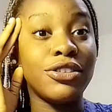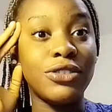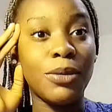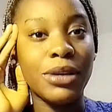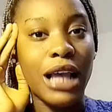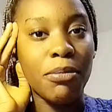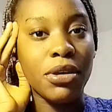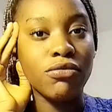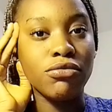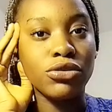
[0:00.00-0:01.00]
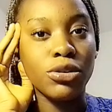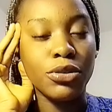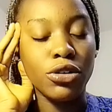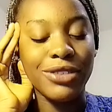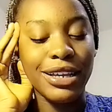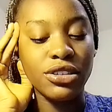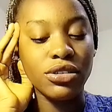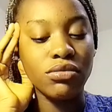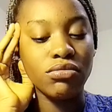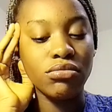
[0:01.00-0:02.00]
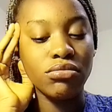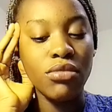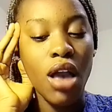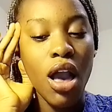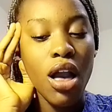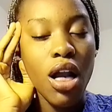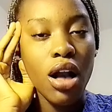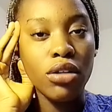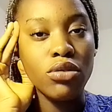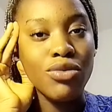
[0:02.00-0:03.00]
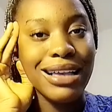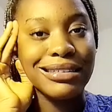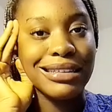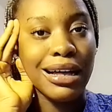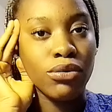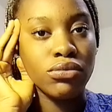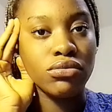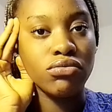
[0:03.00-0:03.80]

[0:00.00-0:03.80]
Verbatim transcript: Stop looking at me. Stop it. Close eyes. Close eyes now.